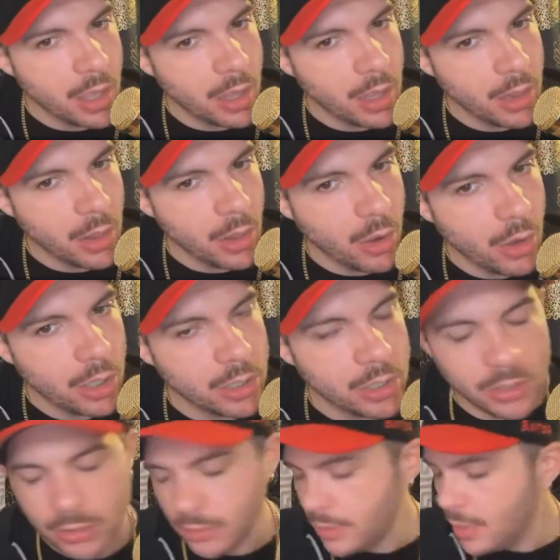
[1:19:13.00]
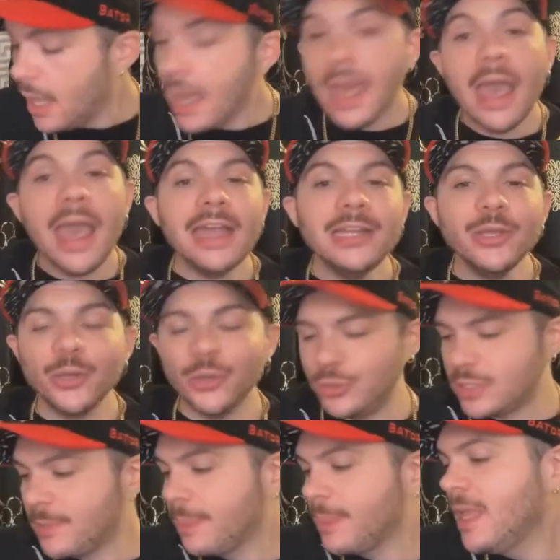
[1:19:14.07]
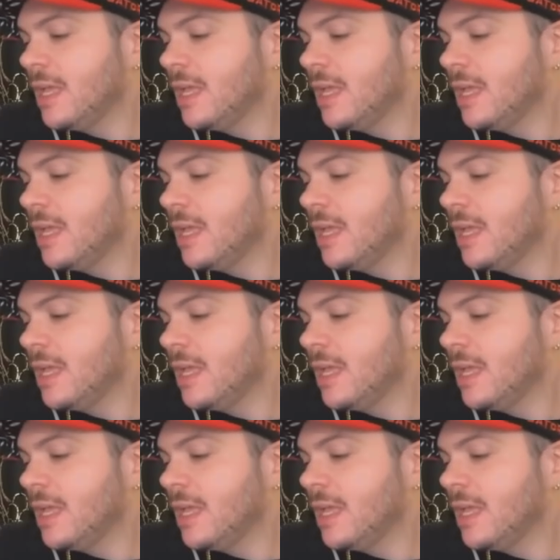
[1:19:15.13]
a log. Anywho's,